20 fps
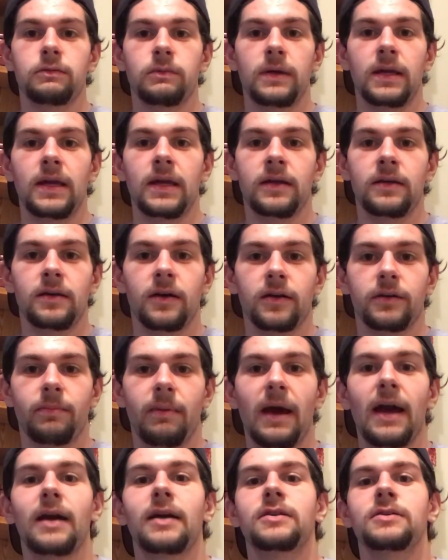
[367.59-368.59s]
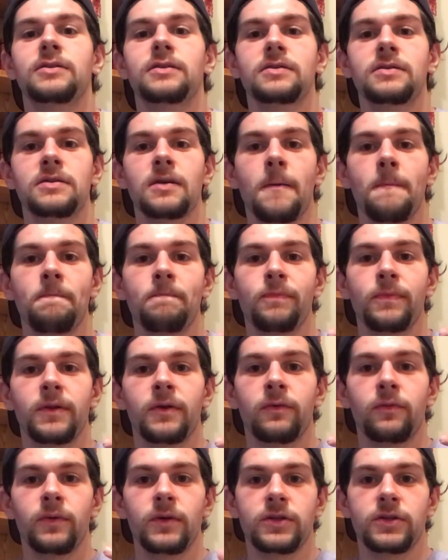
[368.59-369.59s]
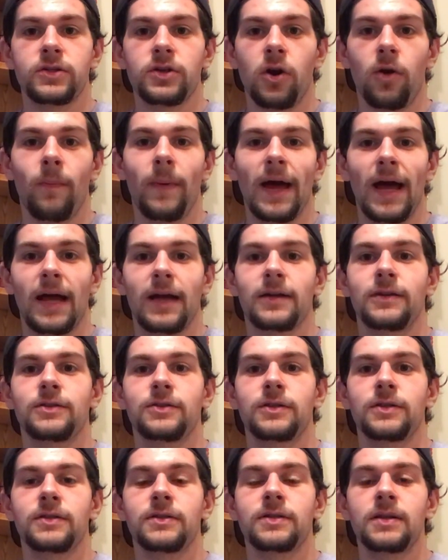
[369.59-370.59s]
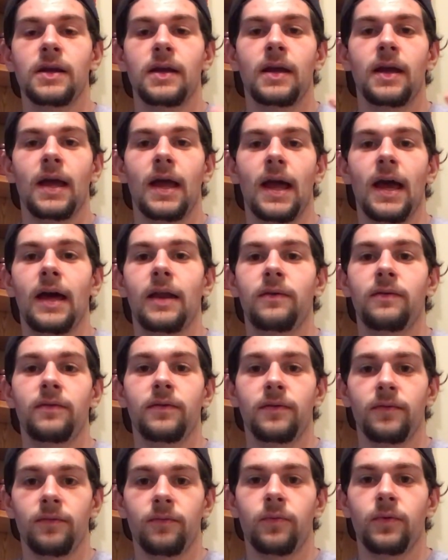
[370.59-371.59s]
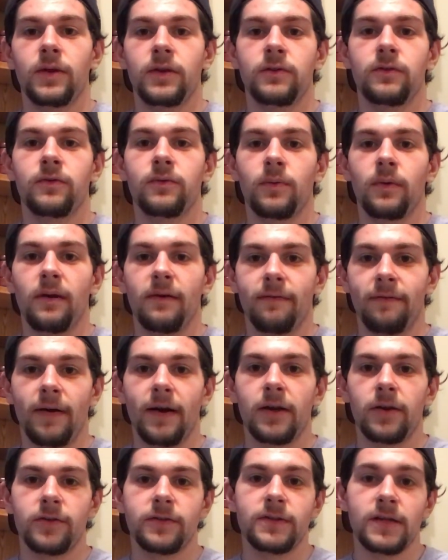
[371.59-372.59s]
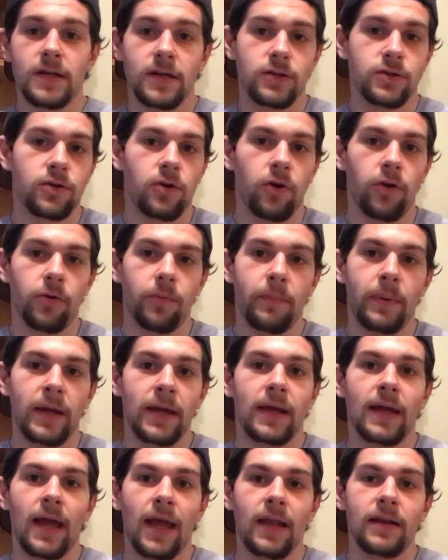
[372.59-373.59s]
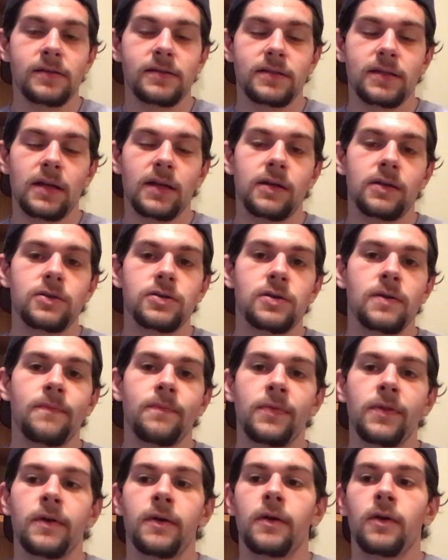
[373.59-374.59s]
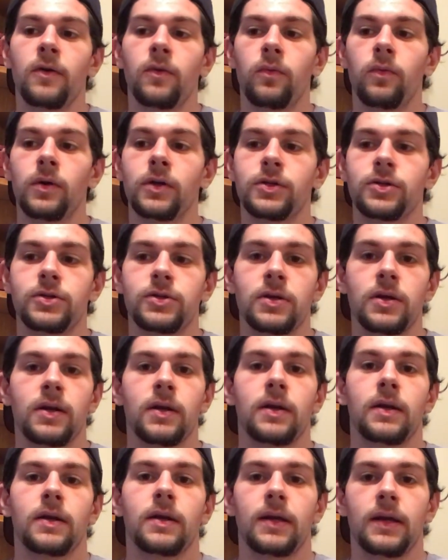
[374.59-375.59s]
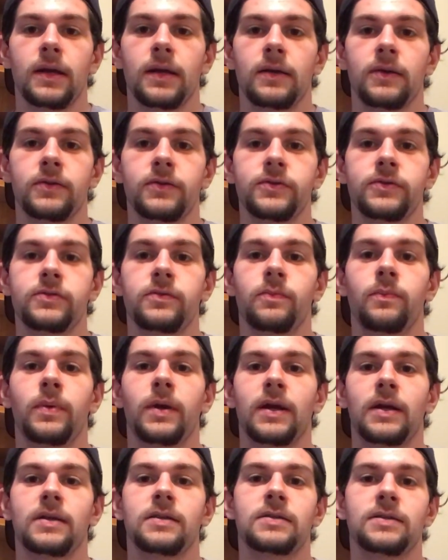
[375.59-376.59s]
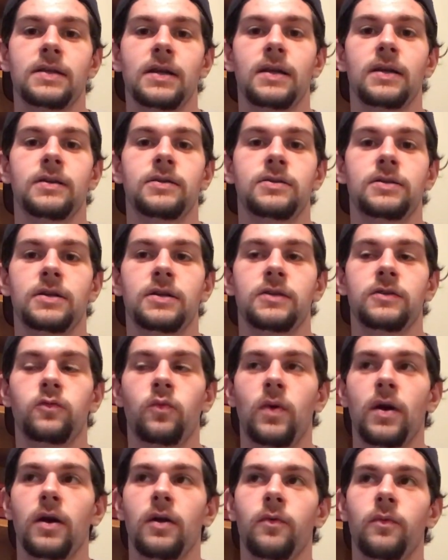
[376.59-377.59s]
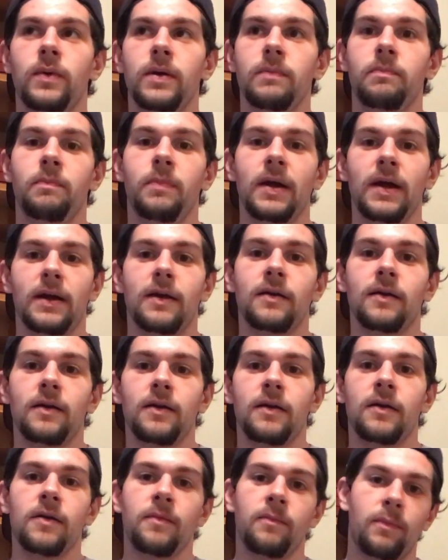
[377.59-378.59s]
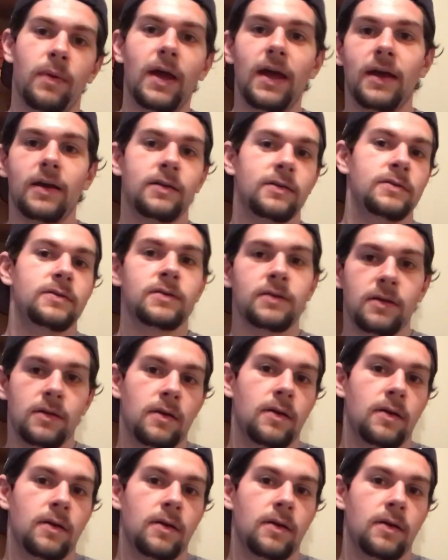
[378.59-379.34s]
We induct packages, we stow packages, and we do a final stage called pick and stage, which is pick and stage is where we pick bags